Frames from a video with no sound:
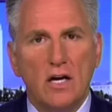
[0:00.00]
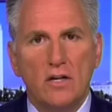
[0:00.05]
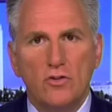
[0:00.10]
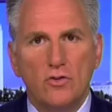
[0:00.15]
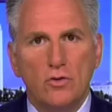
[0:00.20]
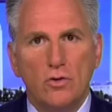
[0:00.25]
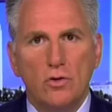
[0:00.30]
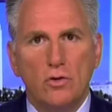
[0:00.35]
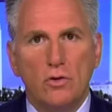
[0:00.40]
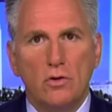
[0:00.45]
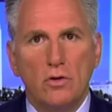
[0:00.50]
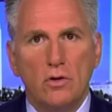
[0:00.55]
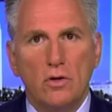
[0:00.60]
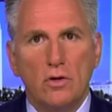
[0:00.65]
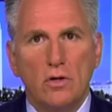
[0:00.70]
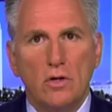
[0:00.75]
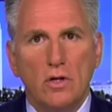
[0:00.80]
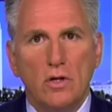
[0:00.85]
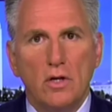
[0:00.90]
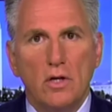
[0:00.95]
not true.
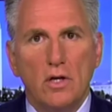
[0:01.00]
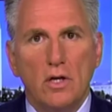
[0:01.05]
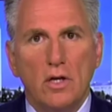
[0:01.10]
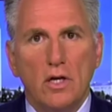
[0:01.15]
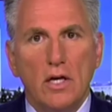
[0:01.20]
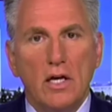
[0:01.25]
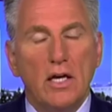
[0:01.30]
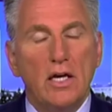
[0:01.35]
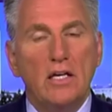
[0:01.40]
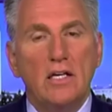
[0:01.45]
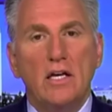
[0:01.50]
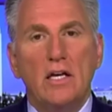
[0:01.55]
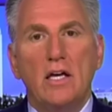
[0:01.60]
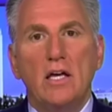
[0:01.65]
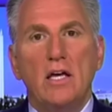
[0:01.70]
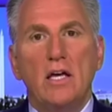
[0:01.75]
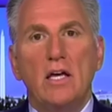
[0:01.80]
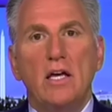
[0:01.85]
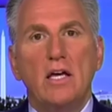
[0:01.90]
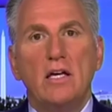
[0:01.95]
He,
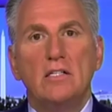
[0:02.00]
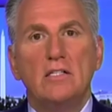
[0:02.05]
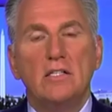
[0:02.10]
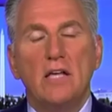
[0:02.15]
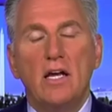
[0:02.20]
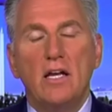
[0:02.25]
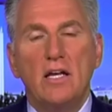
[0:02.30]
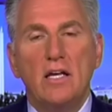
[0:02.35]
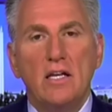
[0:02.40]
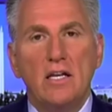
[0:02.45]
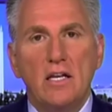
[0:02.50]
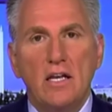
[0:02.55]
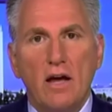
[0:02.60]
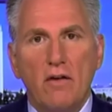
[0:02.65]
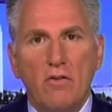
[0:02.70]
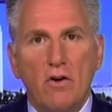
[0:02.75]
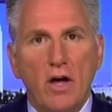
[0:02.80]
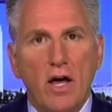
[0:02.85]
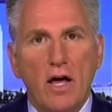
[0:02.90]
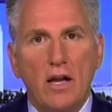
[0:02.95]
he said he
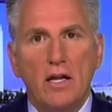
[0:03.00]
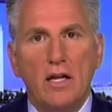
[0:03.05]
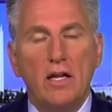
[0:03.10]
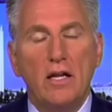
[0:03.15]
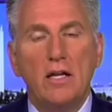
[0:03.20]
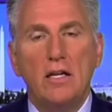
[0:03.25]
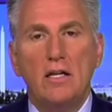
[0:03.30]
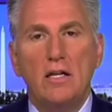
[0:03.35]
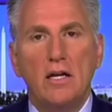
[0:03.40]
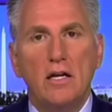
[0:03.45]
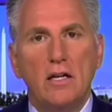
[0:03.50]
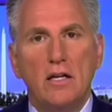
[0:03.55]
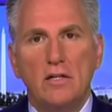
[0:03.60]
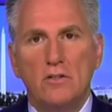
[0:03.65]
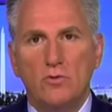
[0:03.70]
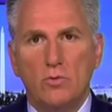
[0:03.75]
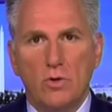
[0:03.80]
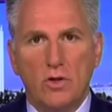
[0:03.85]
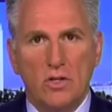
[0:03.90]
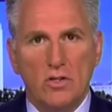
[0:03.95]
never had any
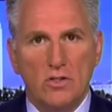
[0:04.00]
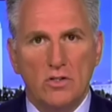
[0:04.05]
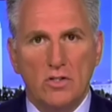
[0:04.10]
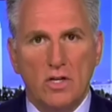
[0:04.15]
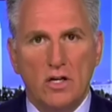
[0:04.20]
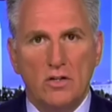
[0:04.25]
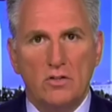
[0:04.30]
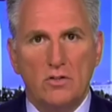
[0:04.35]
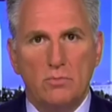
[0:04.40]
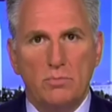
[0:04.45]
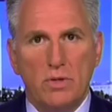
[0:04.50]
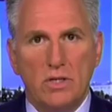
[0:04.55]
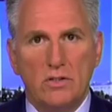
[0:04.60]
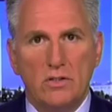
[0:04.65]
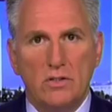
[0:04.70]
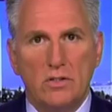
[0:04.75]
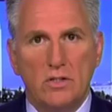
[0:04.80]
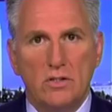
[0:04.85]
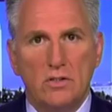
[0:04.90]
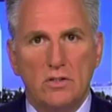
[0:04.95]
dealings with his son's
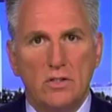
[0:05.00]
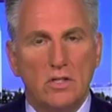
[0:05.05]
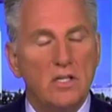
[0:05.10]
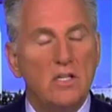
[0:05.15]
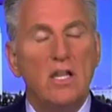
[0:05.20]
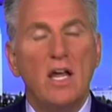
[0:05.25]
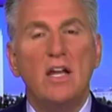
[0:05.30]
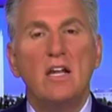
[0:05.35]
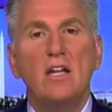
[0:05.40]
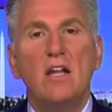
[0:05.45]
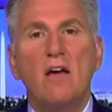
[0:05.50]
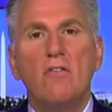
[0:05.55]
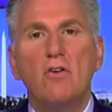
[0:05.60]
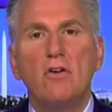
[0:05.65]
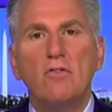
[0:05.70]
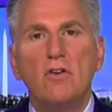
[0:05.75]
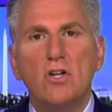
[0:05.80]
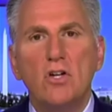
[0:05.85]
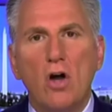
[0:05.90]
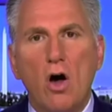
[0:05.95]
business and that he
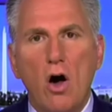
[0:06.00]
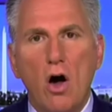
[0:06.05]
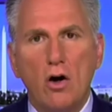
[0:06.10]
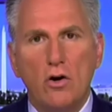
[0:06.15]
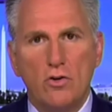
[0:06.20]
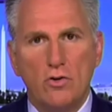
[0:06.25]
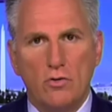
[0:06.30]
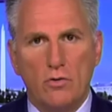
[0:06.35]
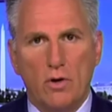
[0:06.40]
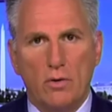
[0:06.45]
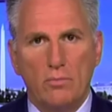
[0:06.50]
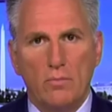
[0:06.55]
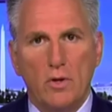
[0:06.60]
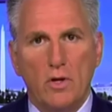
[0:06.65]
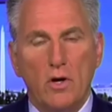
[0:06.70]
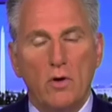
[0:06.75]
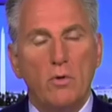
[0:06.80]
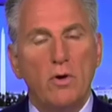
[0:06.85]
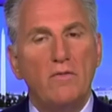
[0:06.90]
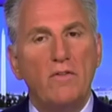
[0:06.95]
never even talked to him.
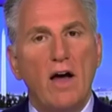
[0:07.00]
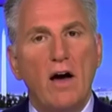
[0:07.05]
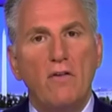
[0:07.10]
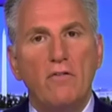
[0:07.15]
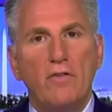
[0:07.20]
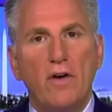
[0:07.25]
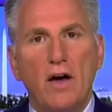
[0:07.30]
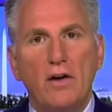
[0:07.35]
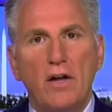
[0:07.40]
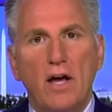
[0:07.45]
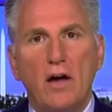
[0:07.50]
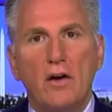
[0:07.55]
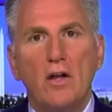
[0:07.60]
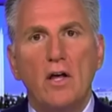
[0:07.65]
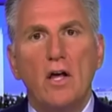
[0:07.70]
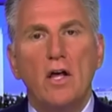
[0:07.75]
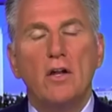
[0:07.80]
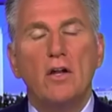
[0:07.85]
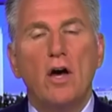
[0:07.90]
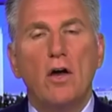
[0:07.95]
We've now found out
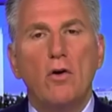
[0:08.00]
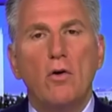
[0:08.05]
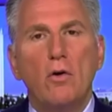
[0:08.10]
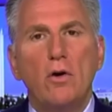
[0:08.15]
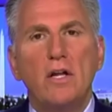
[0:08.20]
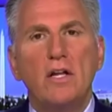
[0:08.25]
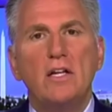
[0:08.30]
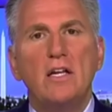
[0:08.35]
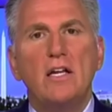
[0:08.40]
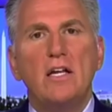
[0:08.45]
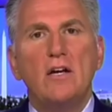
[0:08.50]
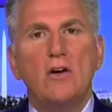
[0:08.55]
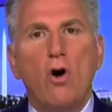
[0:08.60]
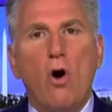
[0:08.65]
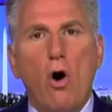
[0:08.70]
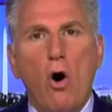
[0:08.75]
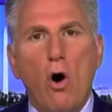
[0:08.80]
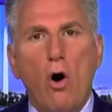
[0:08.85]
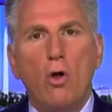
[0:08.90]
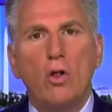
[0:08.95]
not only did he
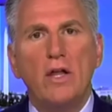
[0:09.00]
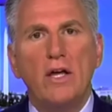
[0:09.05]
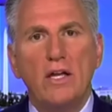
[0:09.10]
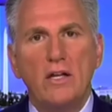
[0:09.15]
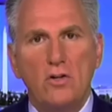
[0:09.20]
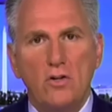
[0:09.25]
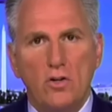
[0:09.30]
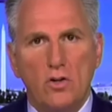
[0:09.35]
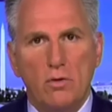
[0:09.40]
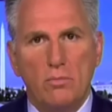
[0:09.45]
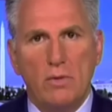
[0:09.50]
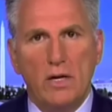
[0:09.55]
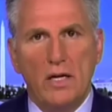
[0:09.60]
call in to the